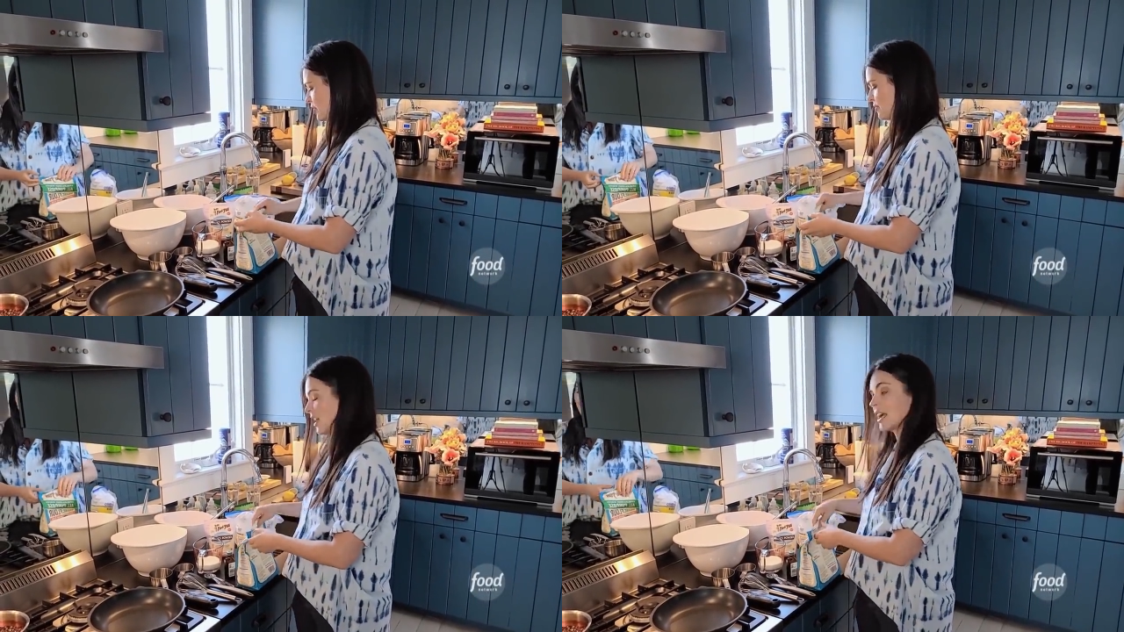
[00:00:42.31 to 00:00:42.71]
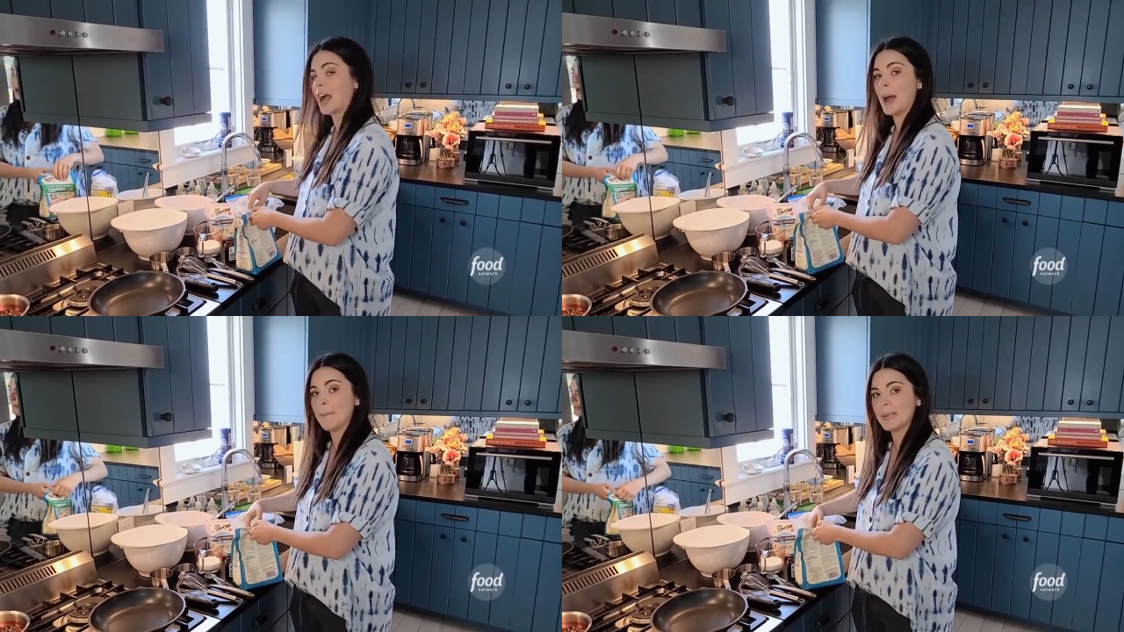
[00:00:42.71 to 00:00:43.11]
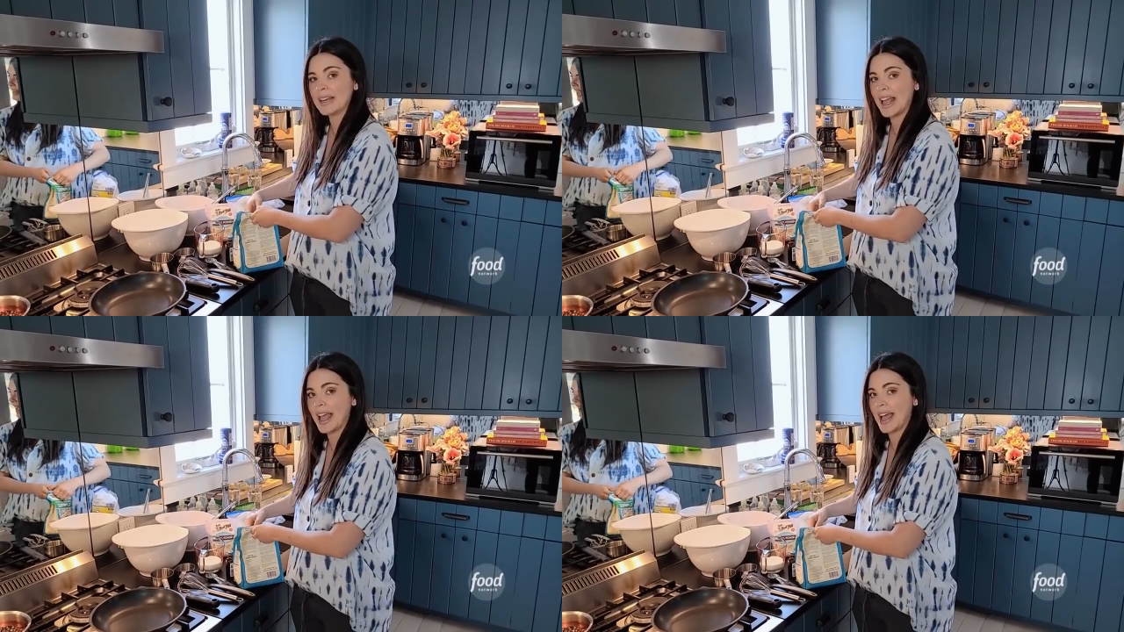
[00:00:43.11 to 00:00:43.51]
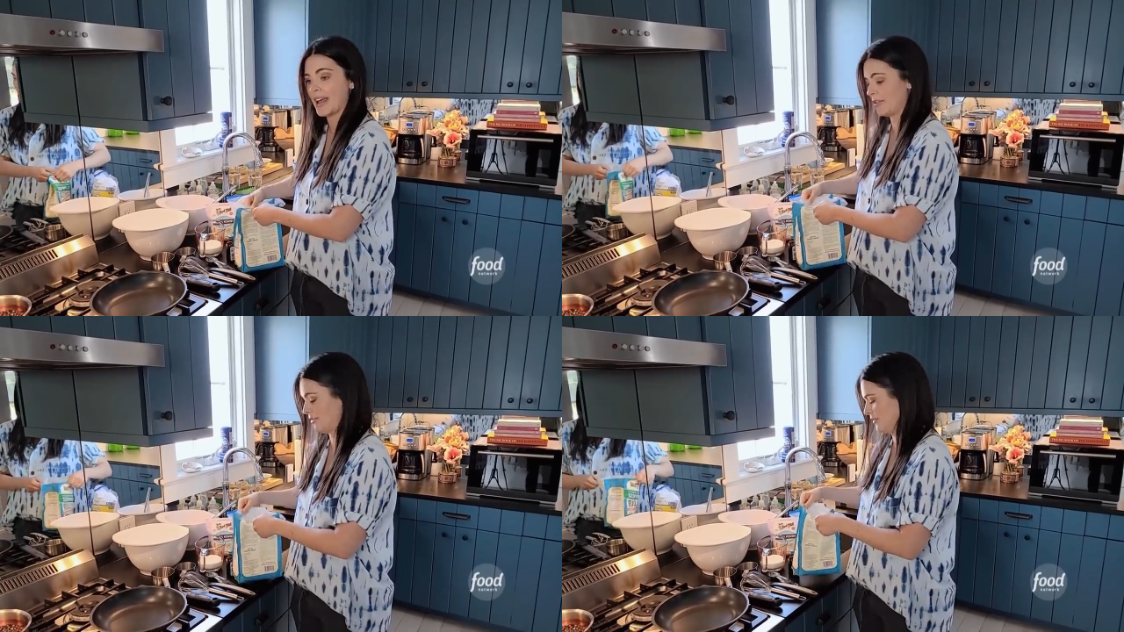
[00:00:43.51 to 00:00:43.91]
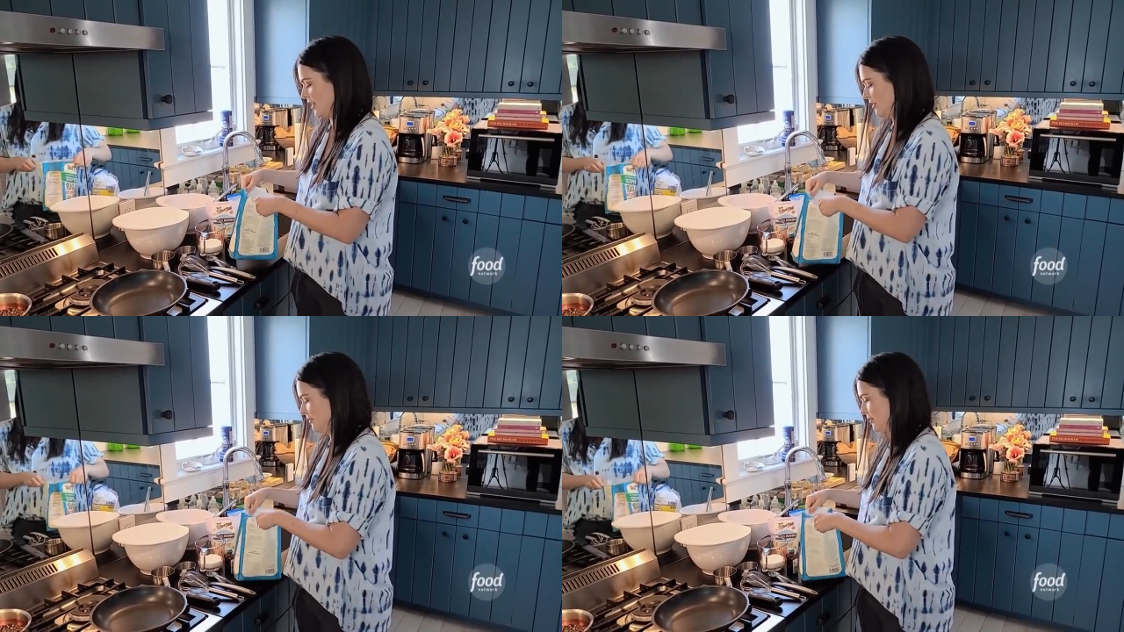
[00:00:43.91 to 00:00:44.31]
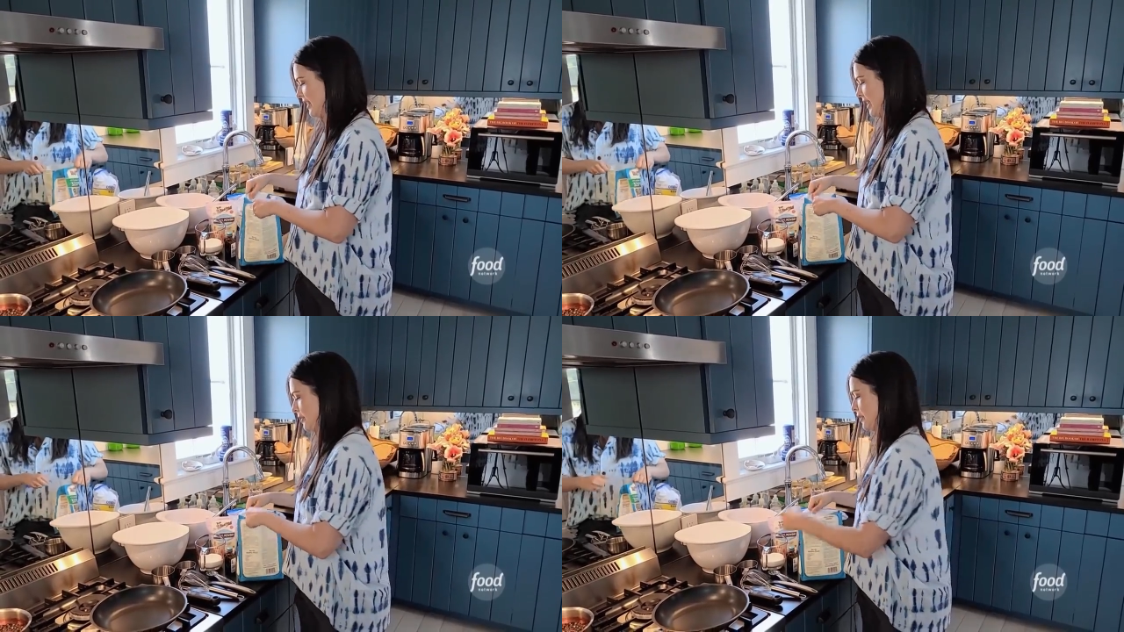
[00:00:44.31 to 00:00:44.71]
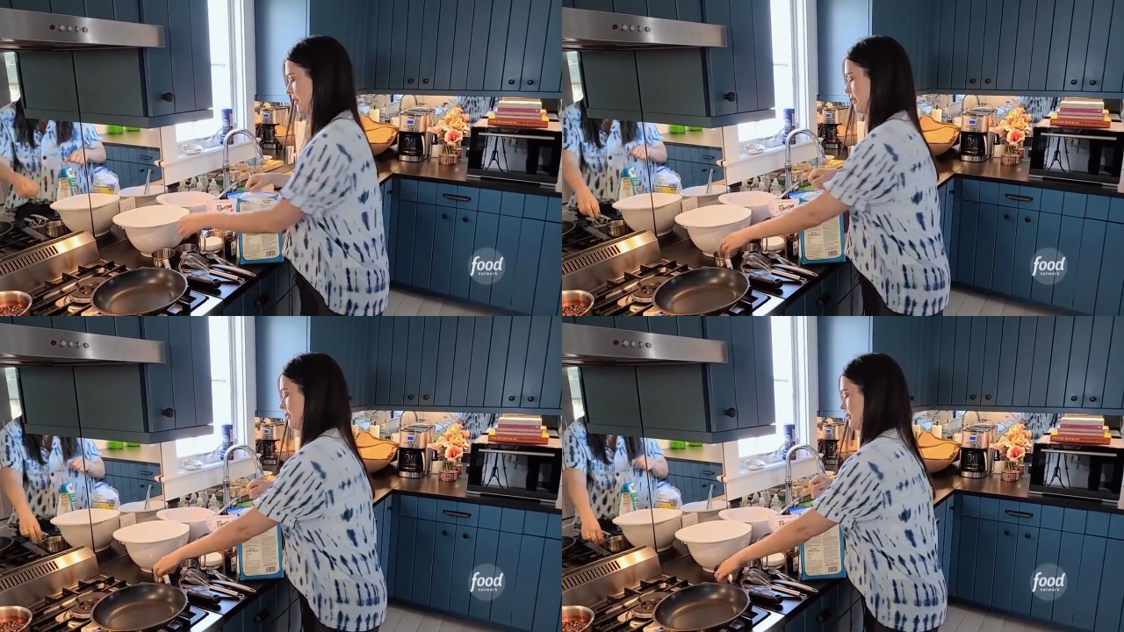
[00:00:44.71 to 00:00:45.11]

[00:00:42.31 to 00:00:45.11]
do a cup and a half of flour.